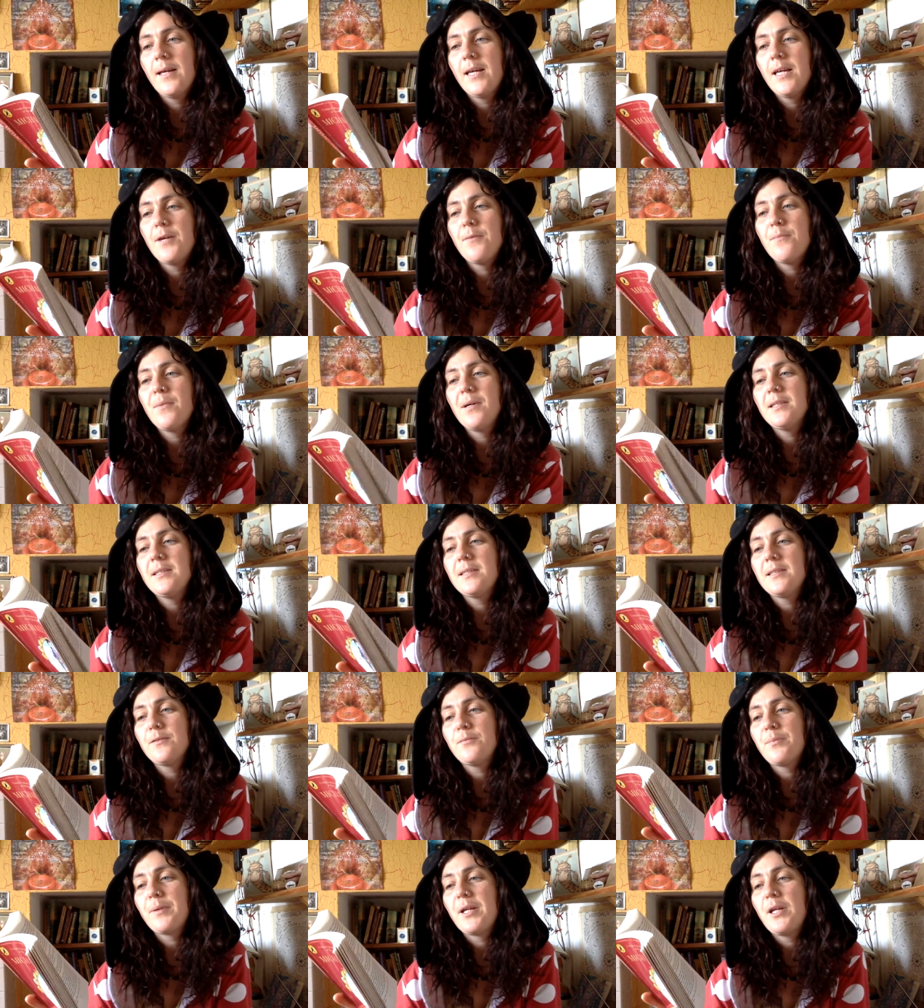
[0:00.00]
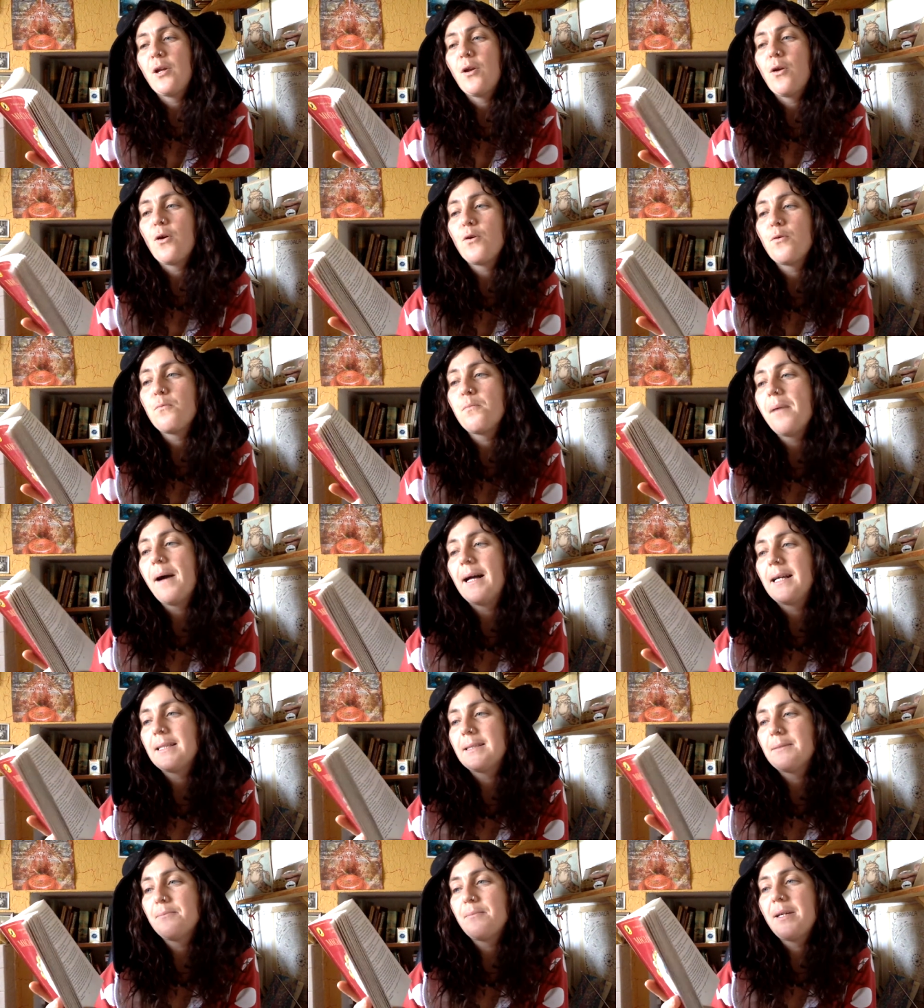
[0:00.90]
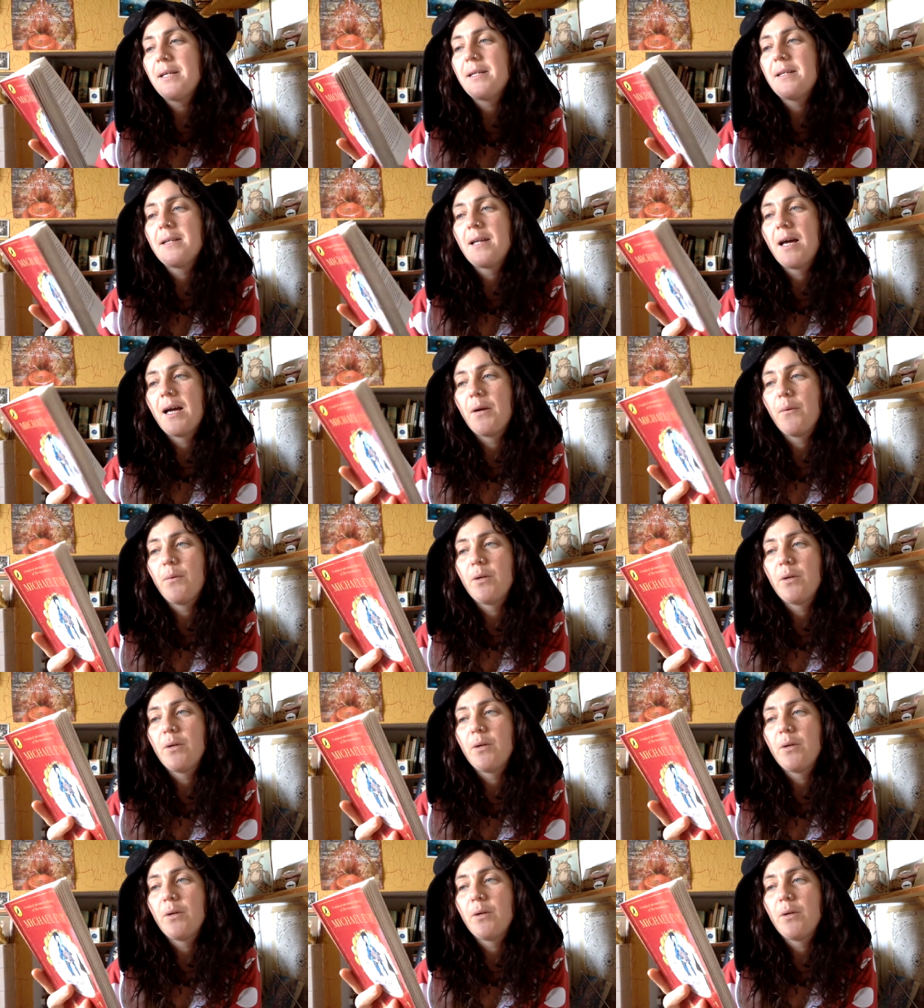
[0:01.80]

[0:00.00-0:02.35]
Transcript: It must have been long past midnight